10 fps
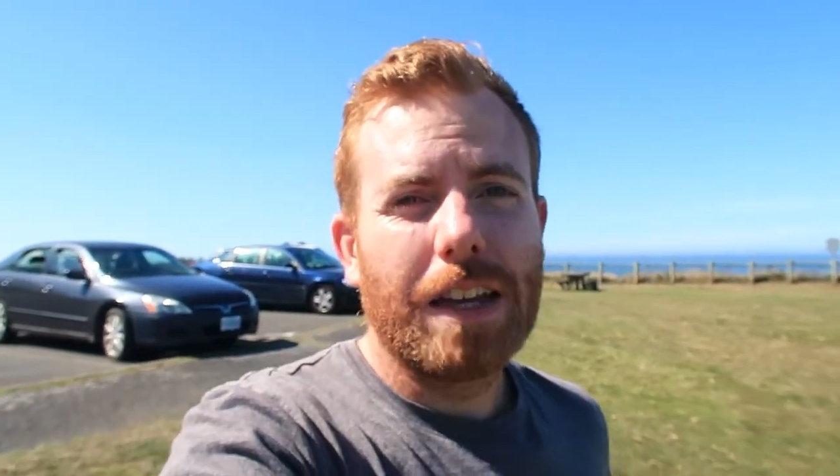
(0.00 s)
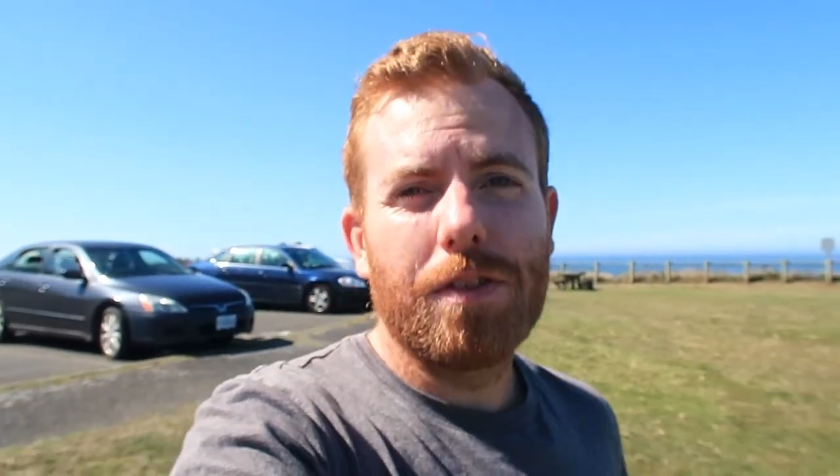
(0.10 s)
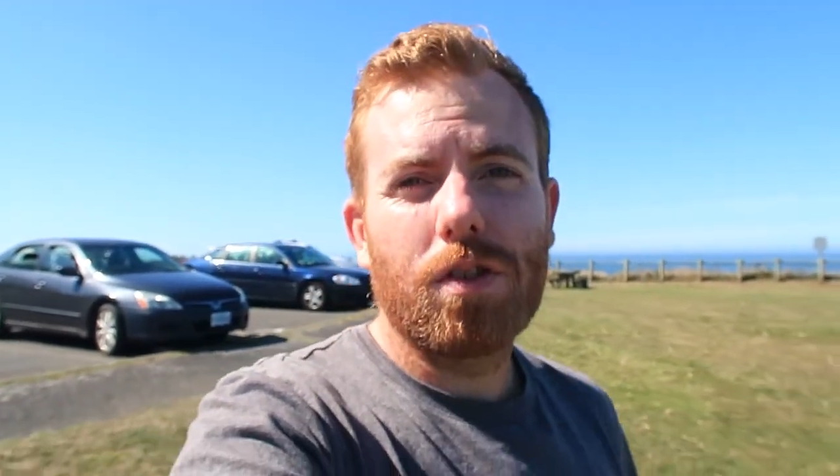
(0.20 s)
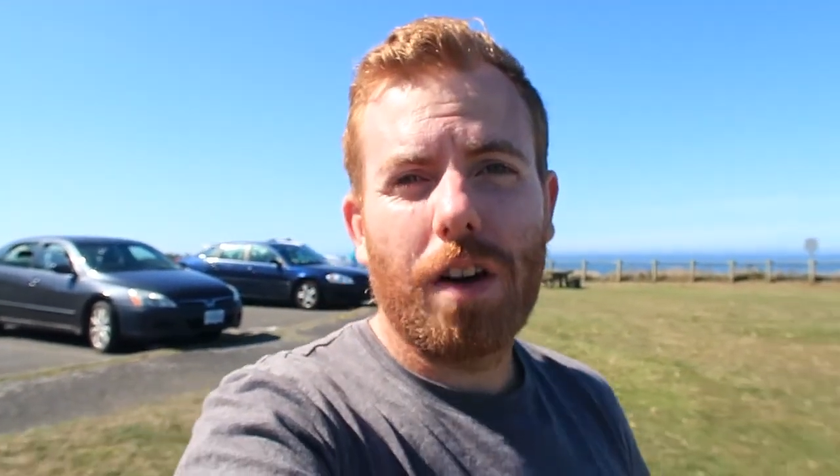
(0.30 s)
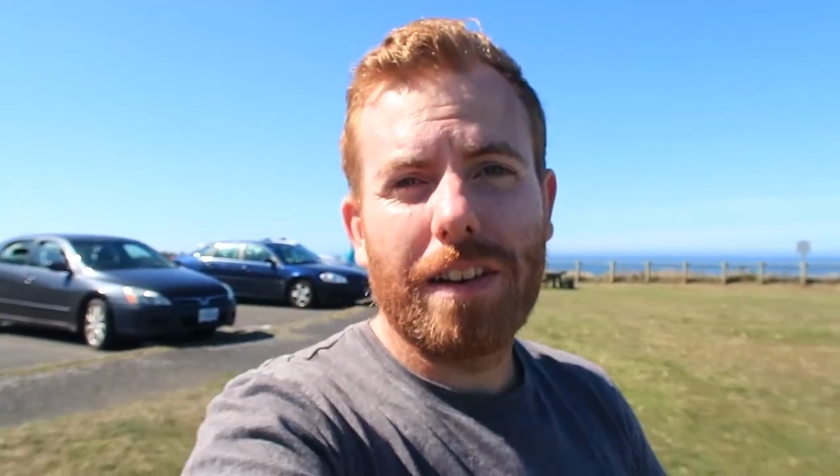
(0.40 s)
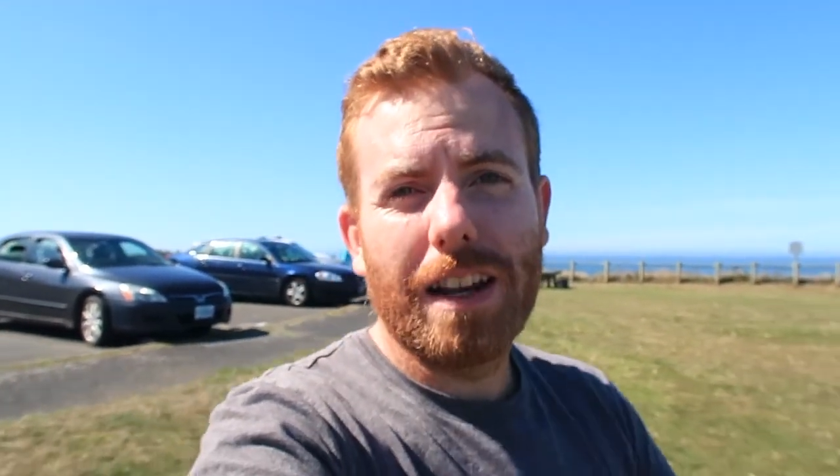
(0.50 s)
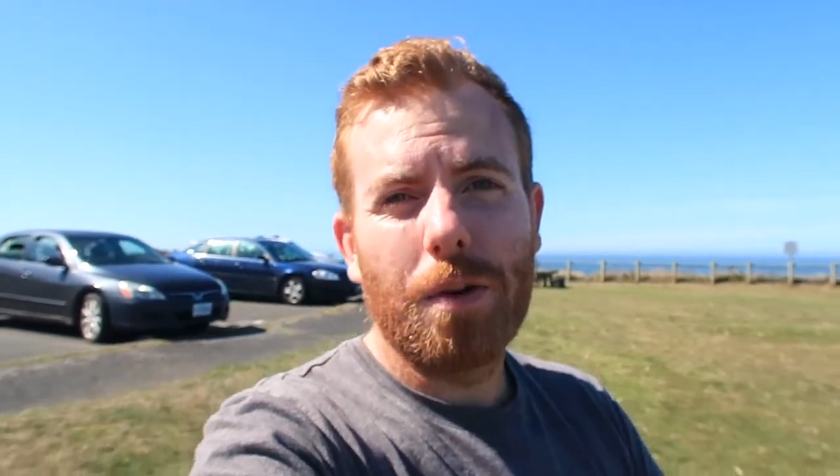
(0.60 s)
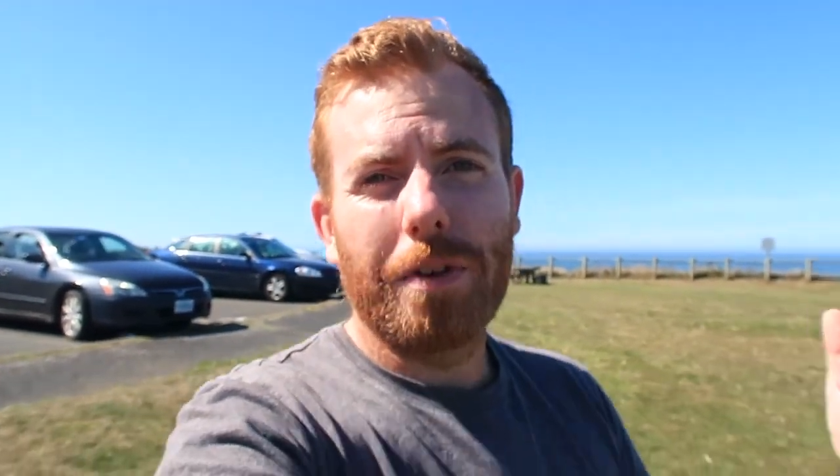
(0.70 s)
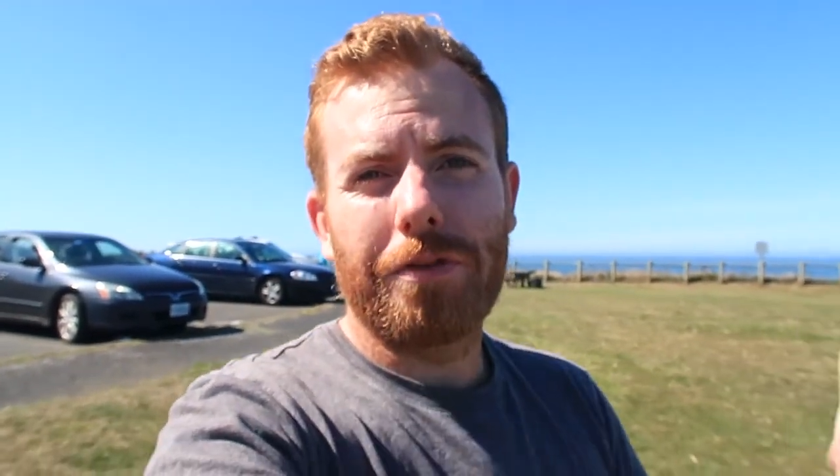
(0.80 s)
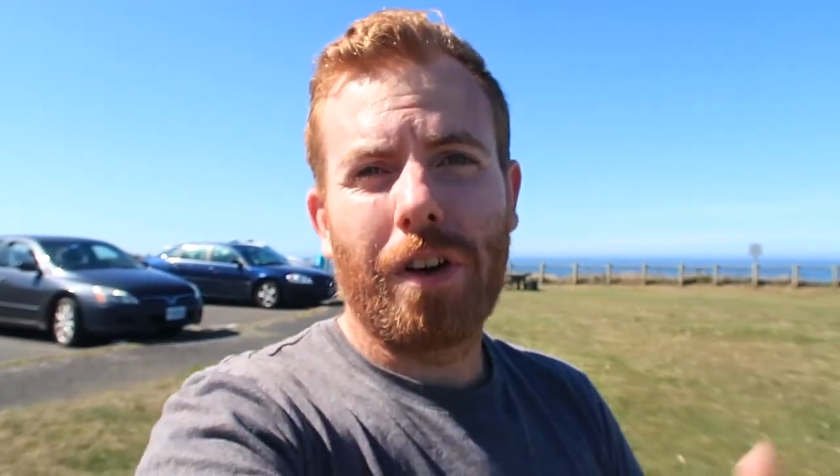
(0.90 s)
If you drive a
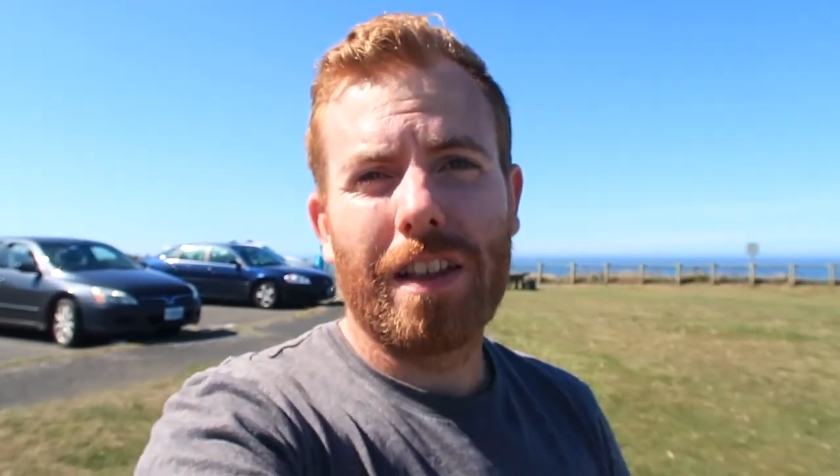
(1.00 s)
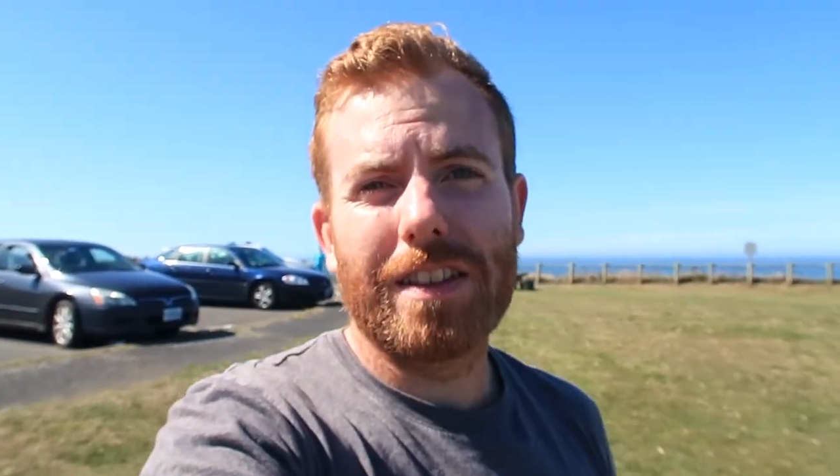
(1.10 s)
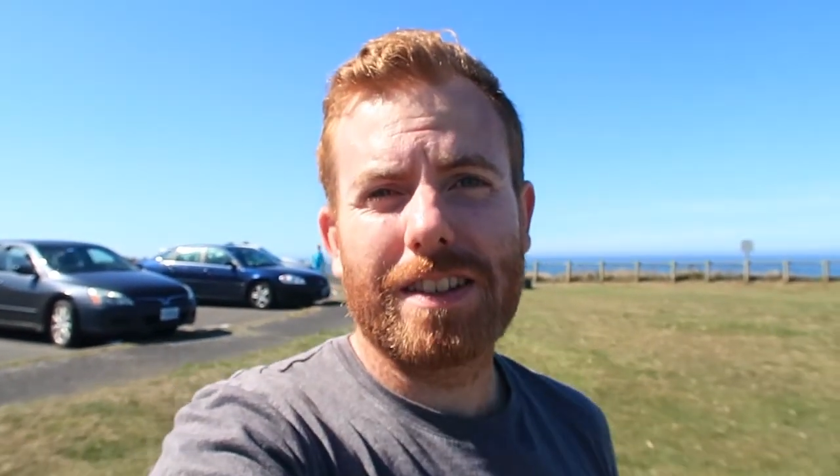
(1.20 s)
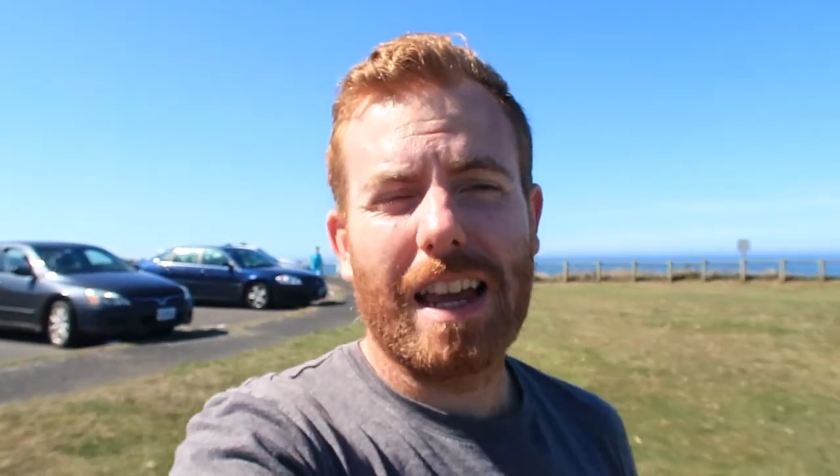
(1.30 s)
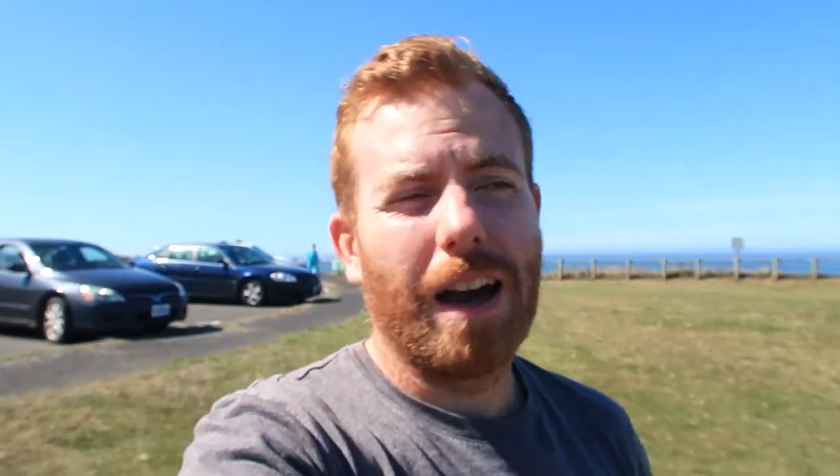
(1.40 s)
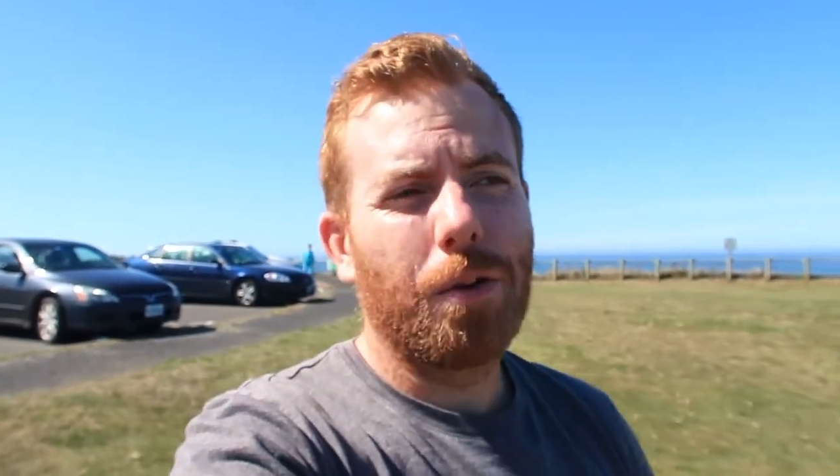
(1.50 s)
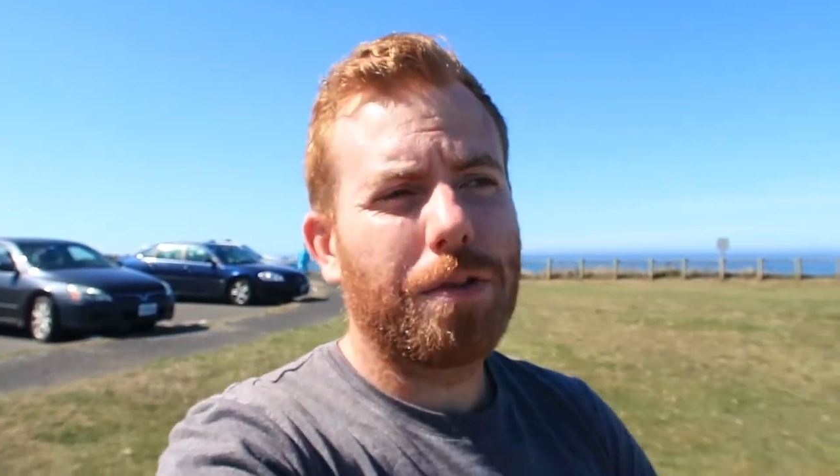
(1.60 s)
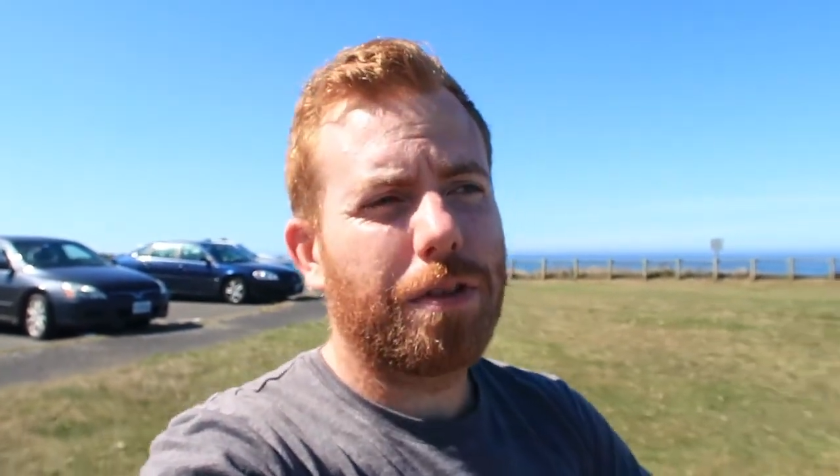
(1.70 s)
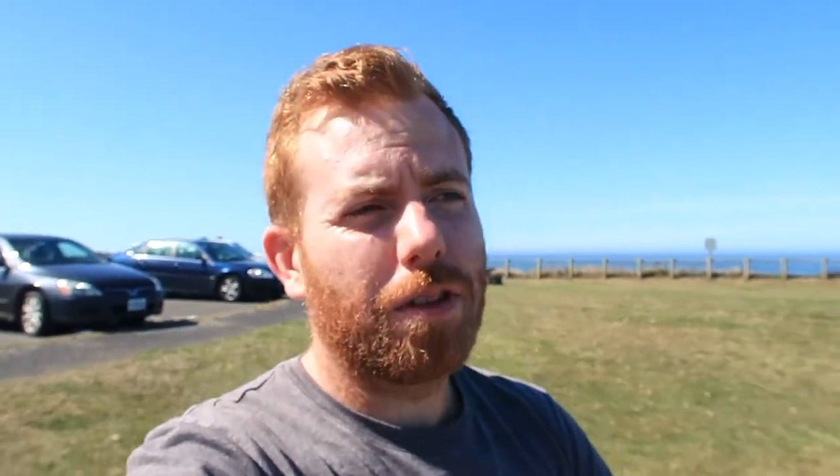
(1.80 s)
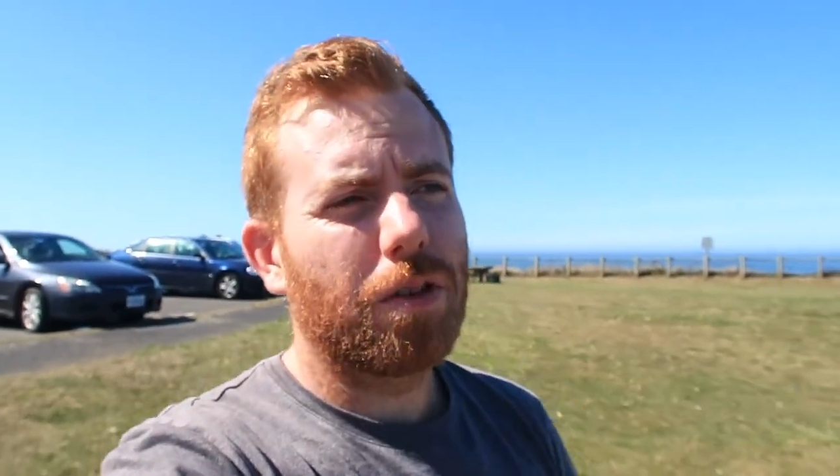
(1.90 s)
little bit further south,